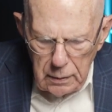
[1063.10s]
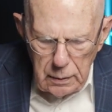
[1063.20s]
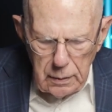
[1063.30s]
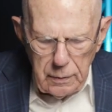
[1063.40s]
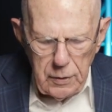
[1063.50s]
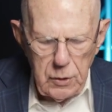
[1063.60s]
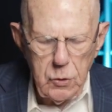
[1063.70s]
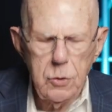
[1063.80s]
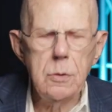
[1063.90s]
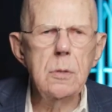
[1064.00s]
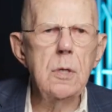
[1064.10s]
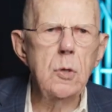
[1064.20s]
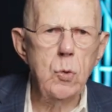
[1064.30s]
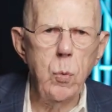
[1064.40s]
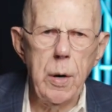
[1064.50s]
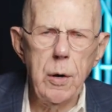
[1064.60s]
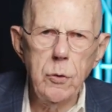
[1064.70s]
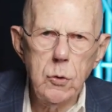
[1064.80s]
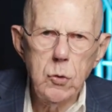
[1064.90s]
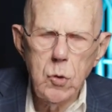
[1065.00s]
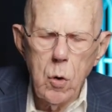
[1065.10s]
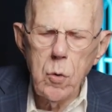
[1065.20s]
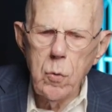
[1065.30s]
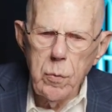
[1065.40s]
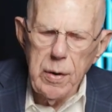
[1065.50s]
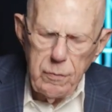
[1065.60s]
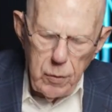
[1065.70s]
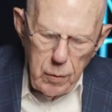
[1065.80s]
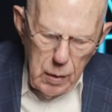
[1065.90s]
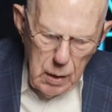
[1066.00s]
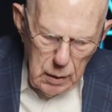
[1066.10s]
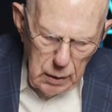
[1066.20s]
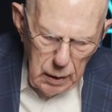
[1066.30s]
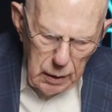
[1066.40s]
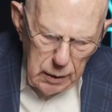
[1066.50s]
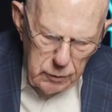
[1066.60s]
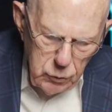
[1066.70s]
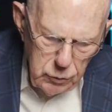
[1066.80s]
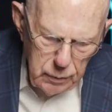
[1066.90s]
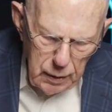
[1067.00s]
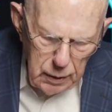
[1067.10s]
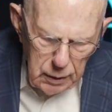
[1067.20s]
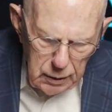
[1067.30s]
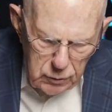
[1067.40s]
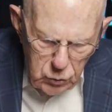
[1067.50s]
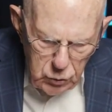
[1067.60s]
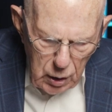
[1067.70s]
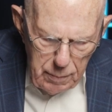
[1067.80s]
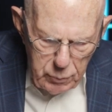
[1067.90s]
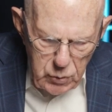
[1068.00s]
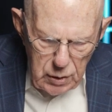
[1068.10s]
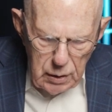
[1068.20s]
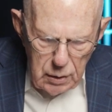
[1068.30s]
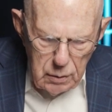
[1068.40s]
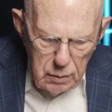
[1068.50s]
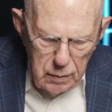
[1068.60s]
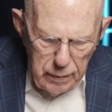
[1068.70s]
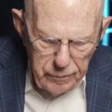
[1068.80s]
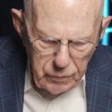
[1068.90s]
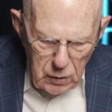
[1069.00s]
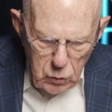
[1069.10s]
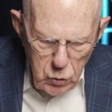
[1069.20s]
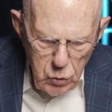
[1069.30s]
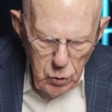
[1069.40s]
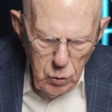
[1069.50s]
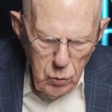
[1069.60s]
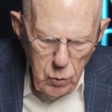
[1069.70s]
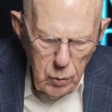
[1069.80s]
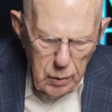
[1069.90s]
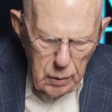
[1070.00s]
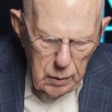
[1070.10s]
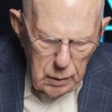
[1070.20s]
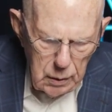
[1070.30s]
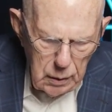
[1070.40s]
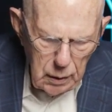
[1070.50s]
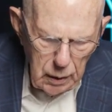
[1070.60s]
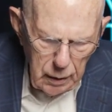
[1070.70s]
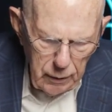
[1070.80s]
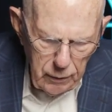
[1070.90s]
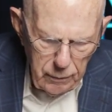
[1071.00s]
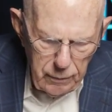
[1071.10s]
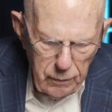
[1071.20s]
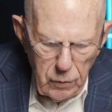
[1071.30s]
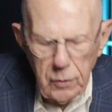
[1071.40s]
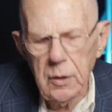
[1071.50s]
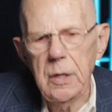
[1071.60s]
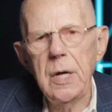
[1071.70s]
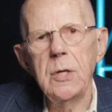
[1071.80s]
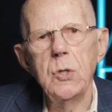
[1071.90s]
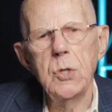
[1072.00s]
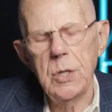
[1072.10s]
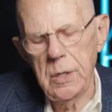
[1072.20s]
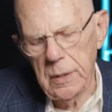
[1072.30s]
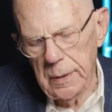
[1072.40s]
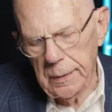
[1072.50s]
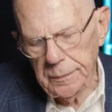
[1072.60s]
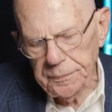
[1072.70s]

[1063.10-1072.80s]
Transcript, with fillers: And this is where the Jordan River uh, uh, dumped into uh, the Dead Sea.